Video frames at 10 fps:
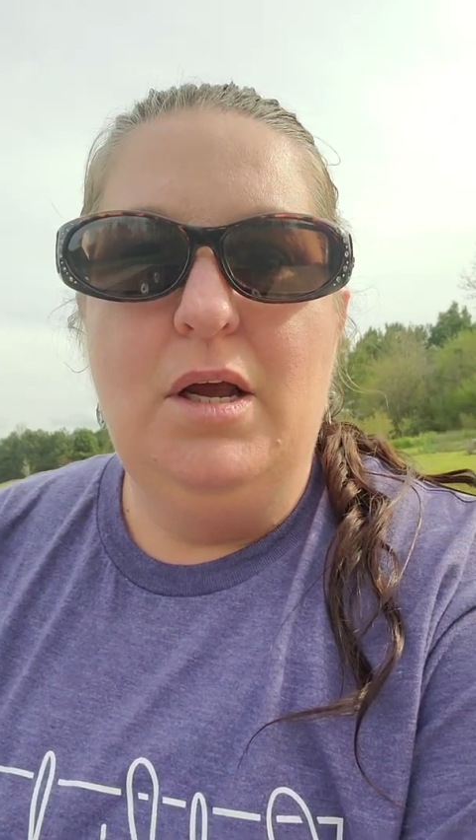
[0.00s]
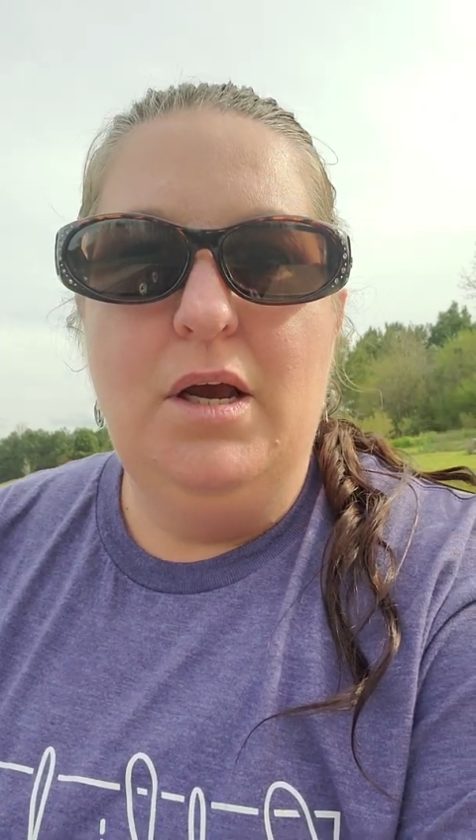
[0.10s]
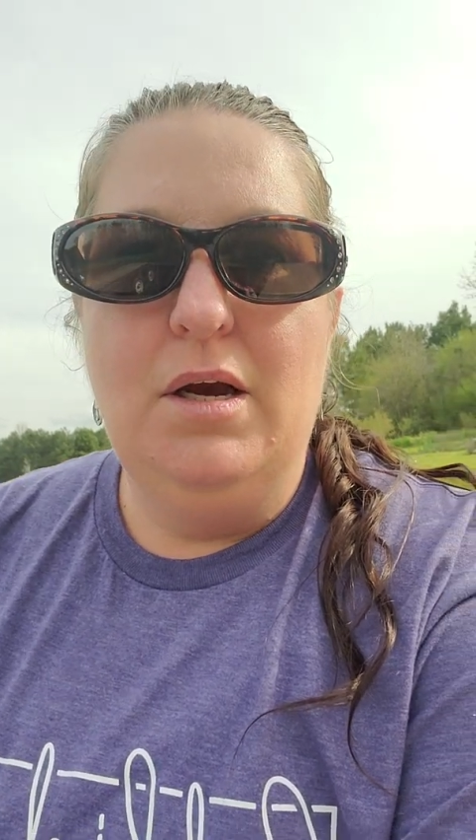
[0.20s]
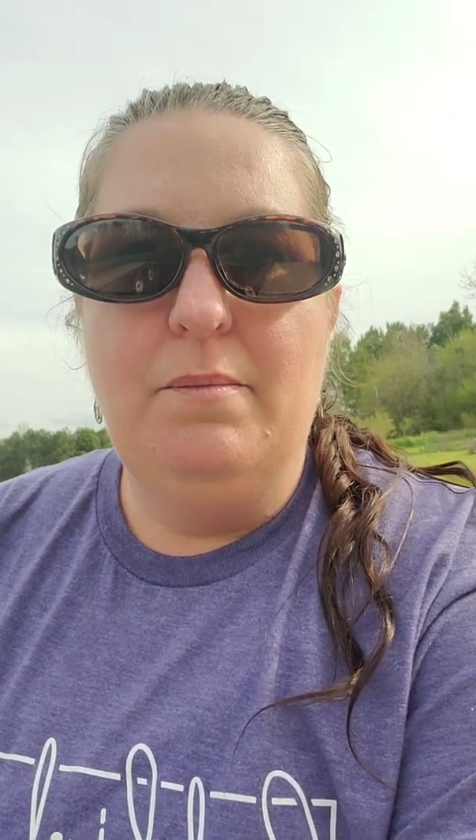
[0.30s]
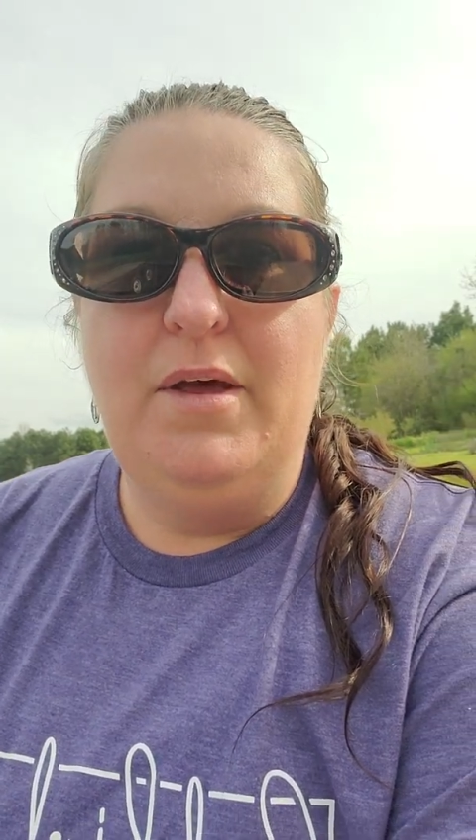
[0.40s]

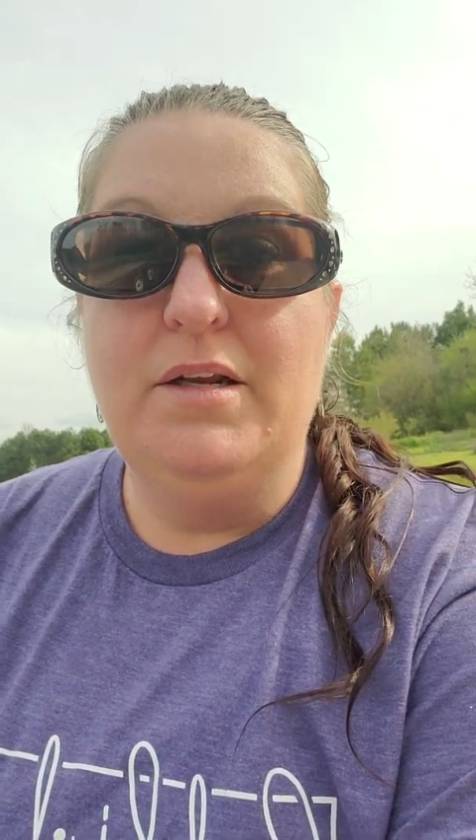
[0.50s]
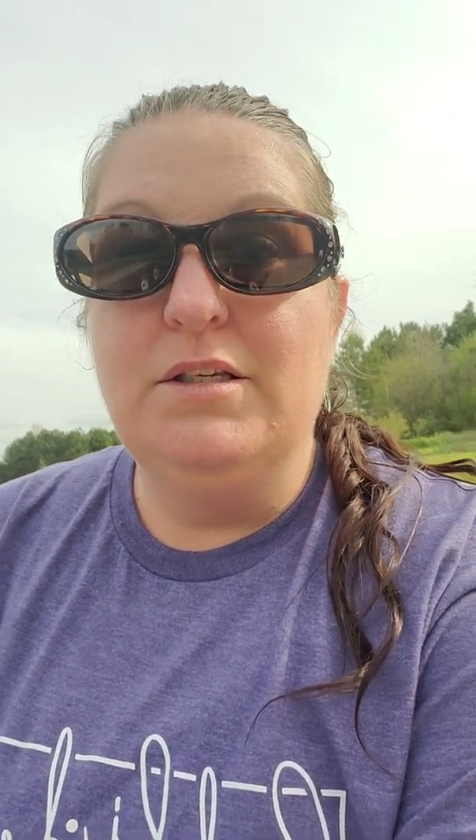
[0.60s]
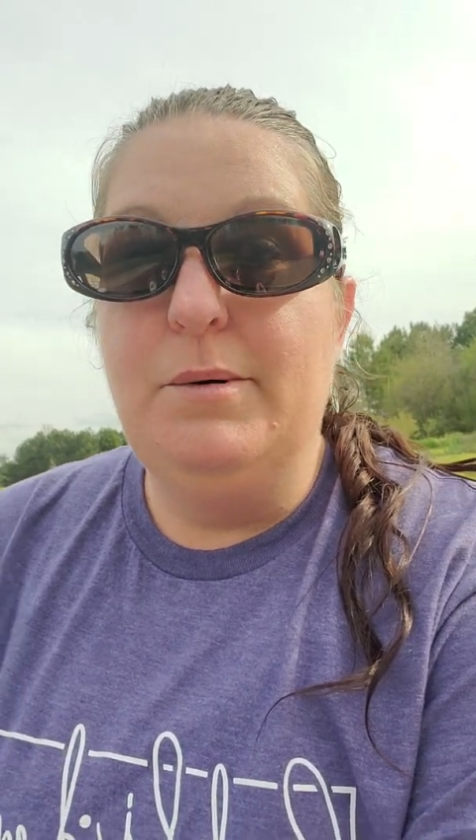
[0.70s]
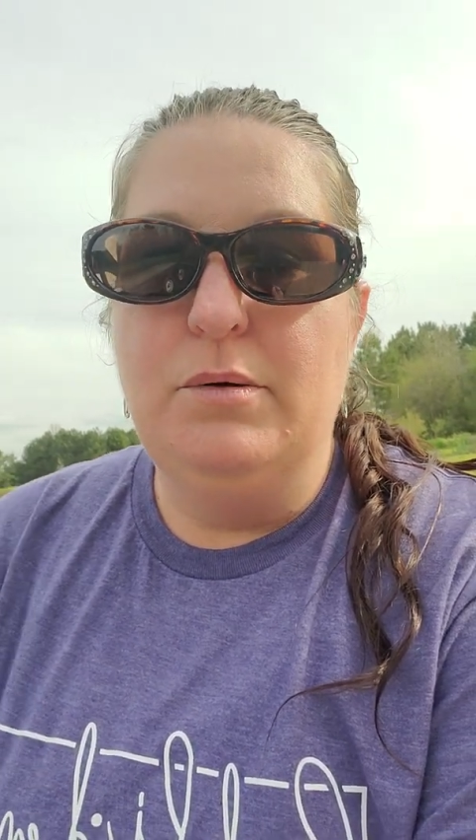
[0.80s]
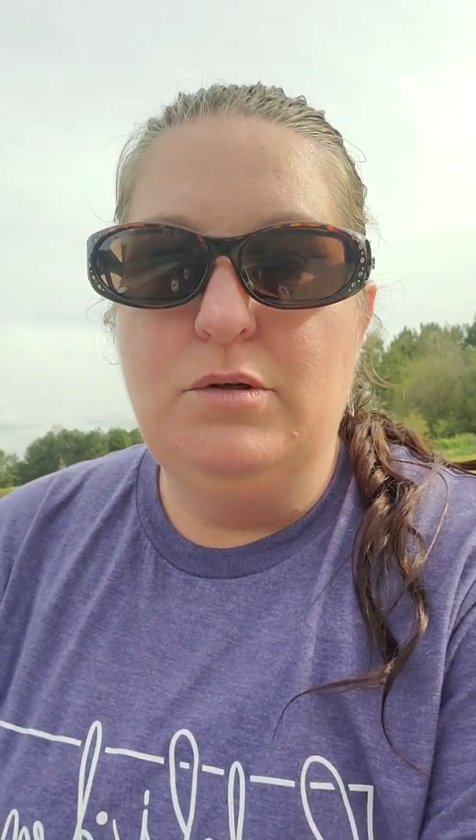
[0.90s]
that
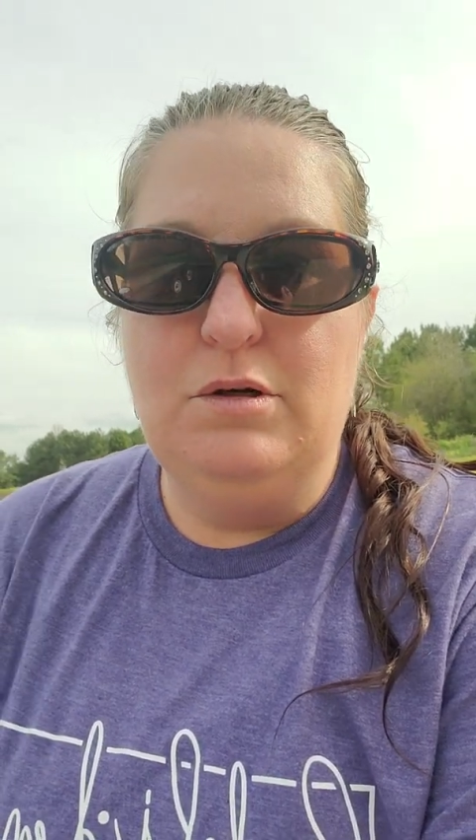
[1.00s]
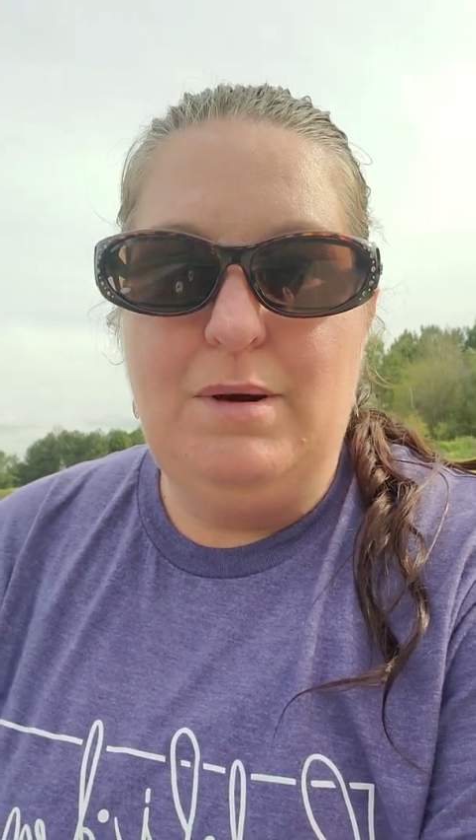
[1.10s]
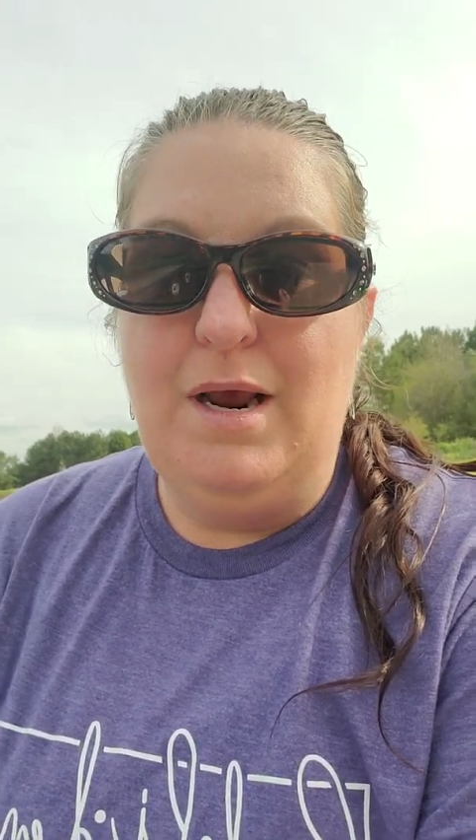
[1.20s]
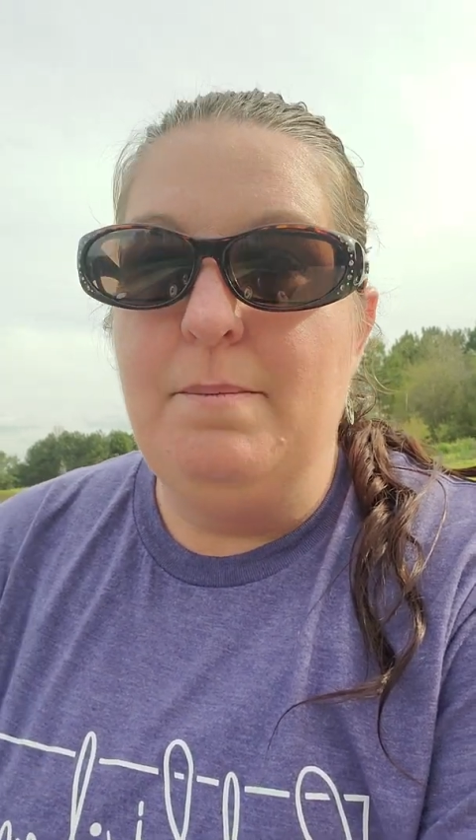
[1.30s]
it's supposed to be.